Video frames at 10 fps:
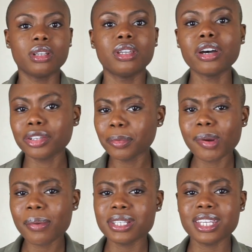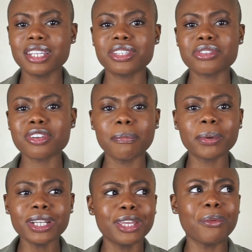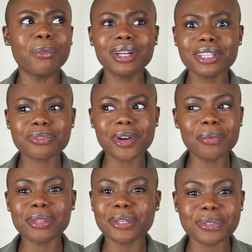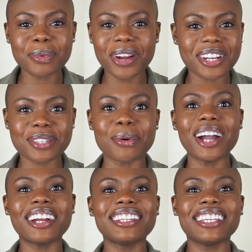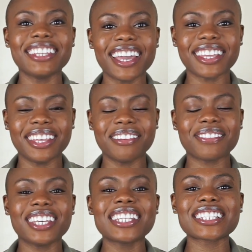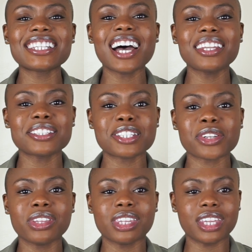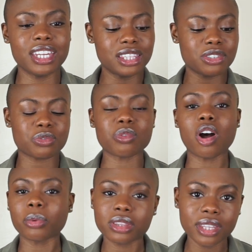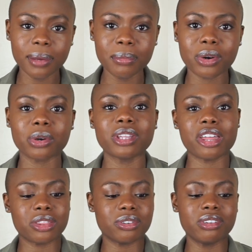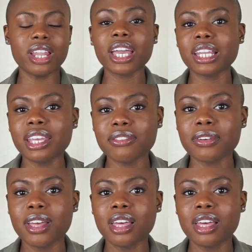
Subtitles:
Now you're probably saying to yourself, Brittany, what is wrong with those words? Why are they negative? It's not necessarily that anything's wrong with them or that they're negative.